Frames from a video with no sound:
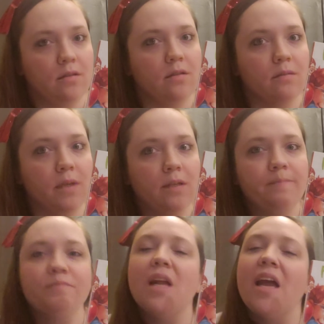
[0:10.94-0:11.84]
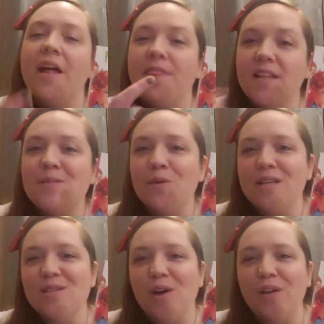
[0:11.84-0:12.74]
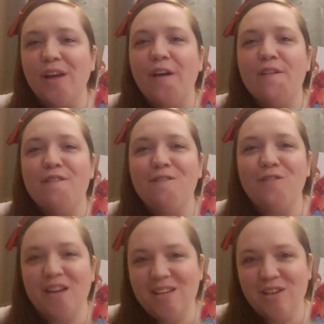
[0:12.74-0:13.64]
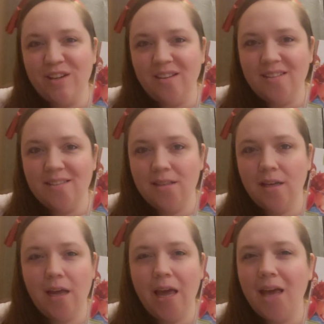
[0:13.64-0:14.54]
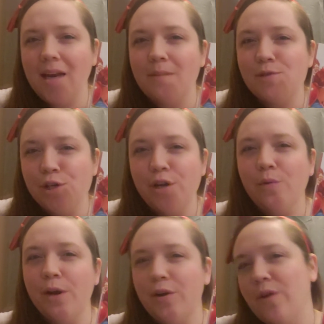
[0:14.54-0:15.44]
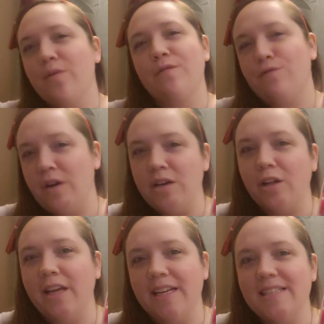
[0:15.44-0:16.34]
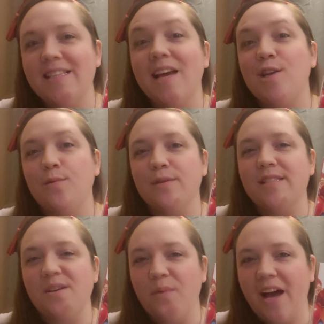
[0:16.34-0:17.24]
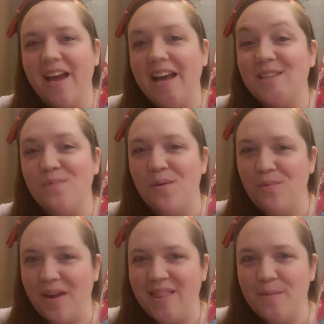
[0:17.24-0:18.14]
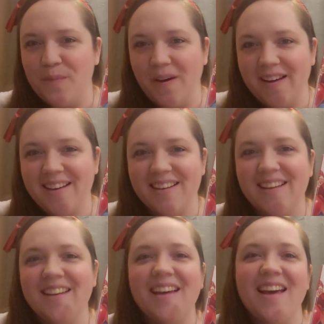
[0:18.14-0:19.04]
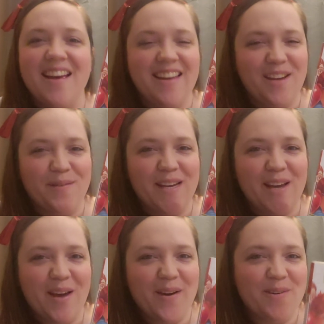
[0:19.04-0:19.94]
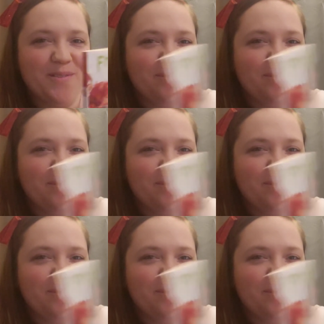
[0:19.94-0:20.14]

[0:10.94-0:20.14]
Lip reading: Talking about. This book is called Frindle. And I'm sure you're wondering what Frindle is, and you will see why as we read the book. Here we go.